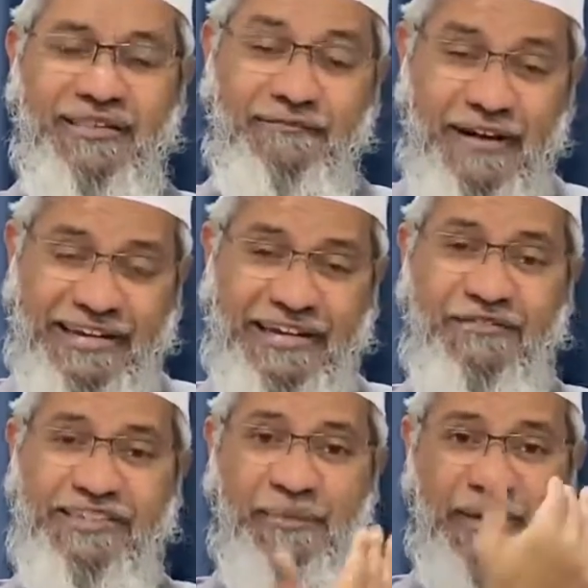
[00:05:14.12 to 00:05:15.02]
The
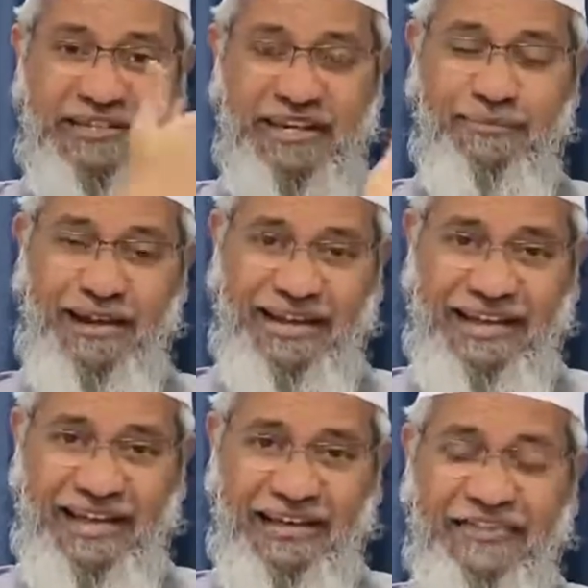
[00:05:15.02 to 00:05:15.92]
fasting which I mentioned in my
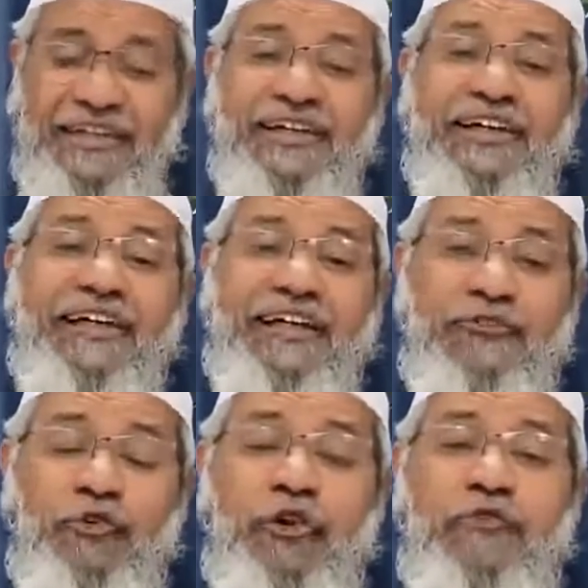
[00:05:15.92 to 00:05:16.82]
earlier answer
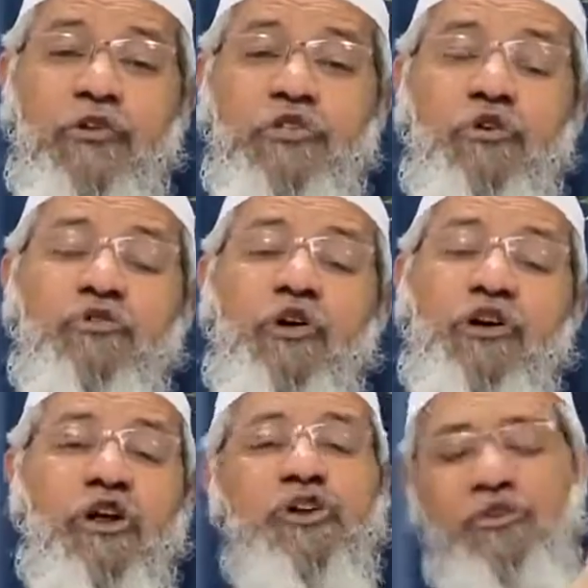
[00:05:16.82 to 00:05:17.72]
is only for those who
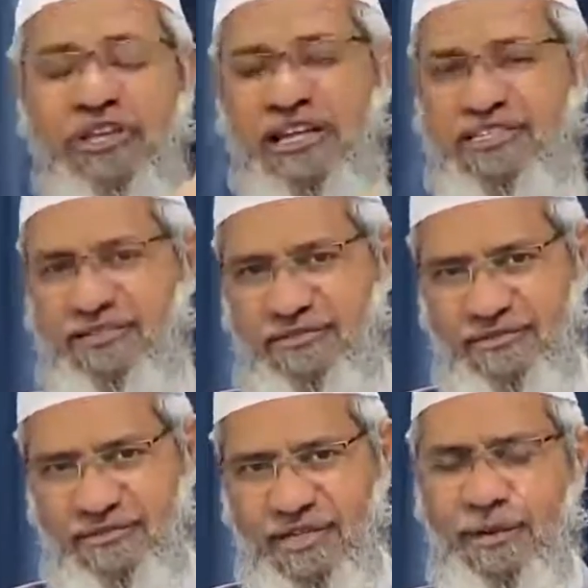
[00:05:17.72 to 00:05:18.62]
are not doing Hajj.
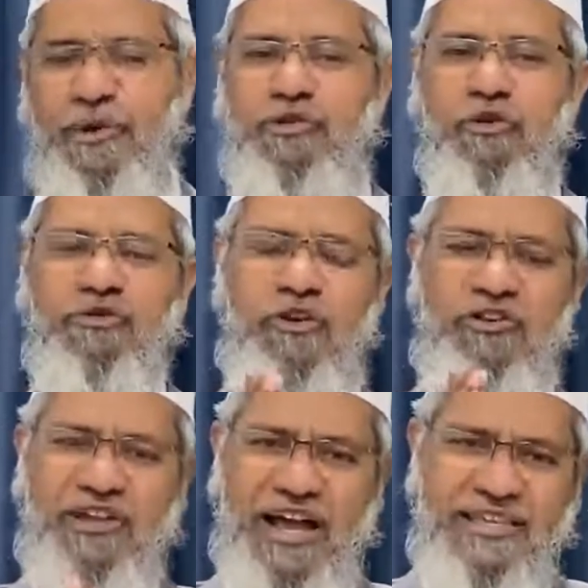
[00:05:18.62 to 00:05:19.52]
But those who
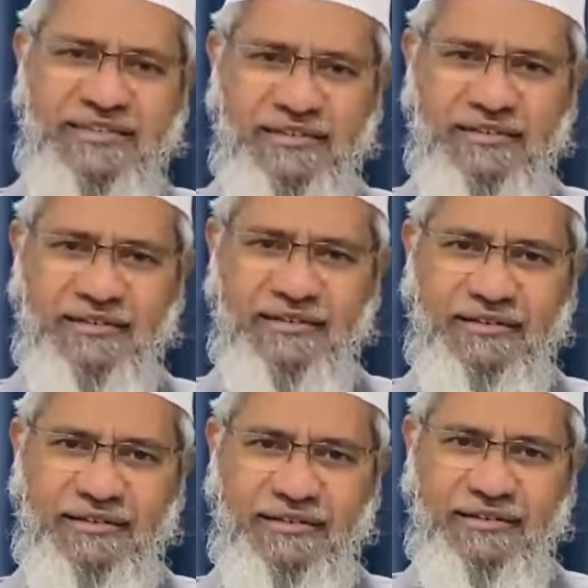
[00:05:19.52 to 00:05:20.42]
are doing Hajj,
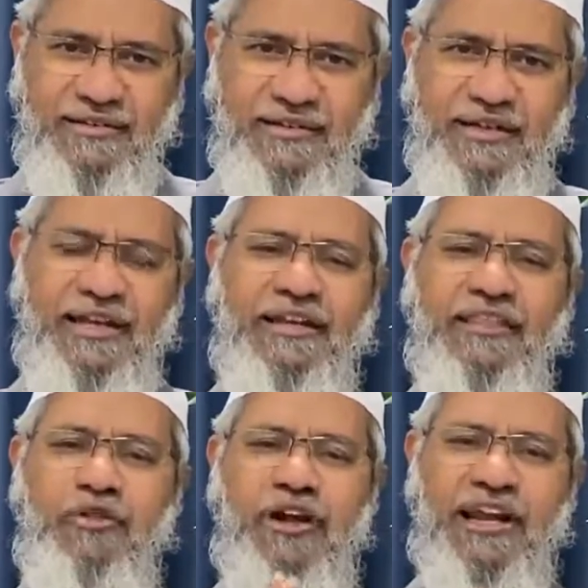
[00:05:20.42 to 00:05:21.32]
it
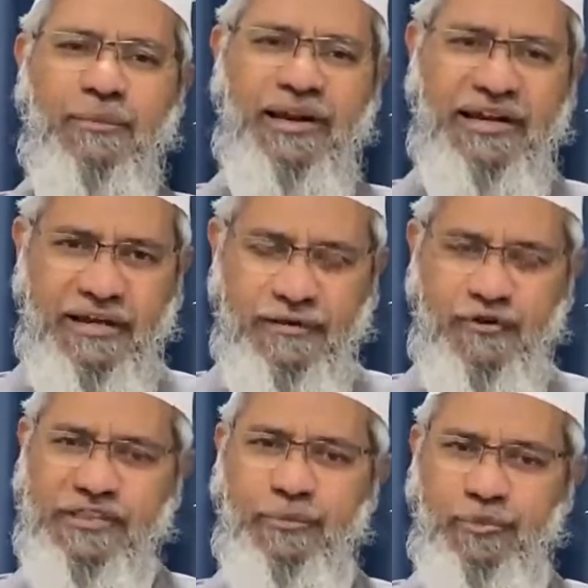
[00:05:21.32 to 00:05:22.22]
is not recommended
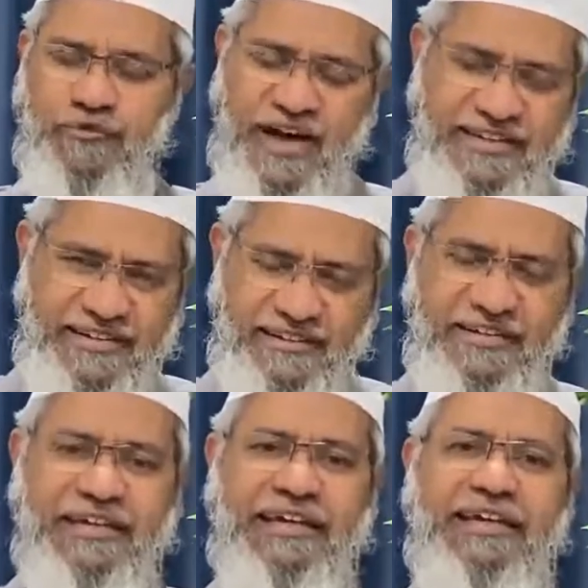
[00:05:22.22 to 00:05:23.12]
for them to fast.
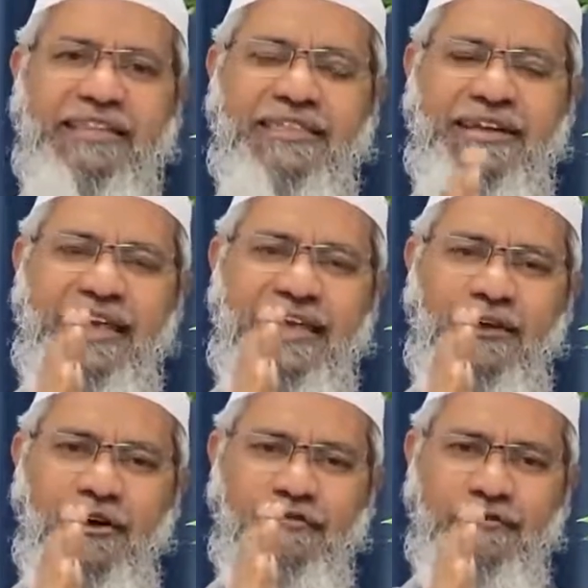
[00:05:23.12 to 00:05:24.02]
It is the
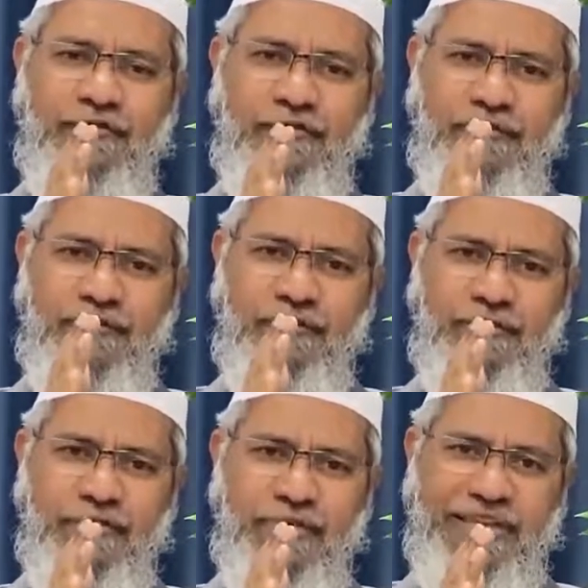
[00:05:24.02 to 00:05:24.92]
day of
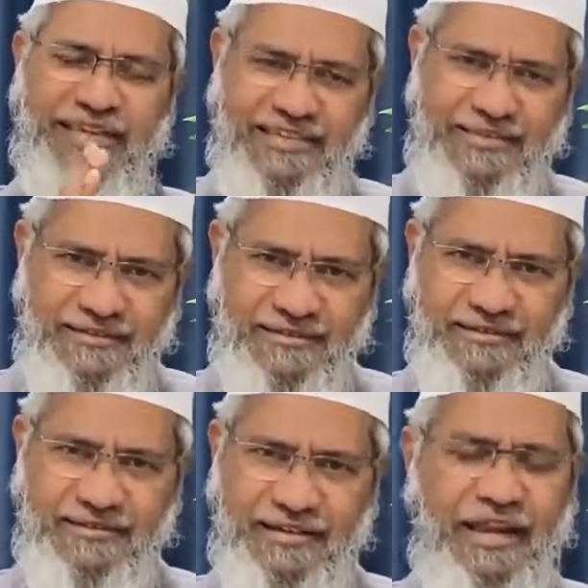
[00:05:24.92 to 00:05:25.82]
Eid,
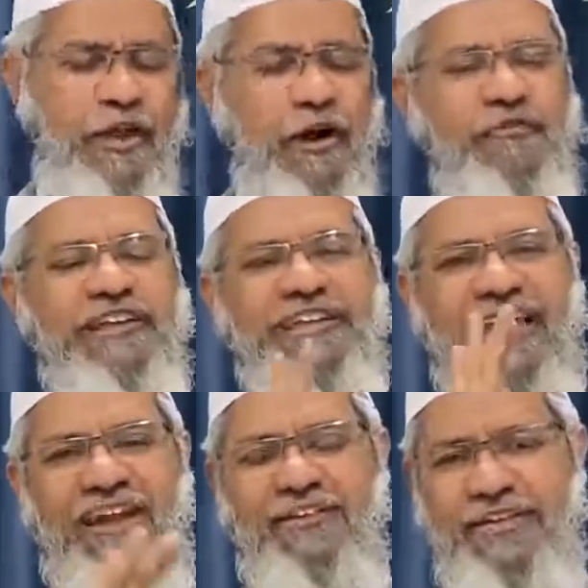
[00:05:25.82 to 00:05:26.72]
day of
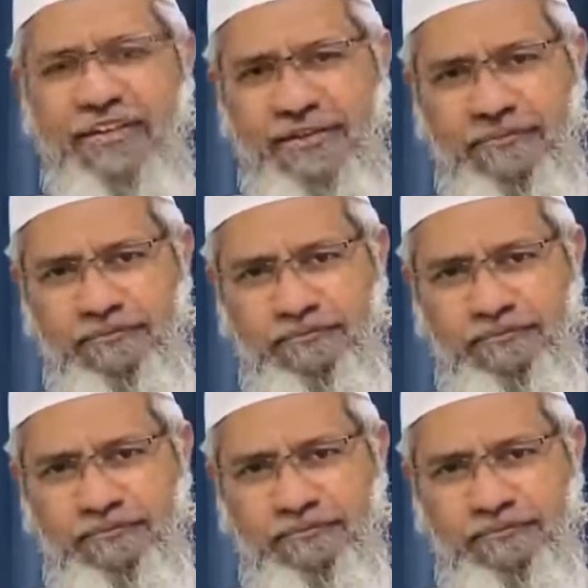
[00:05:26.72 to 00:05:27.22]
eating and drinking.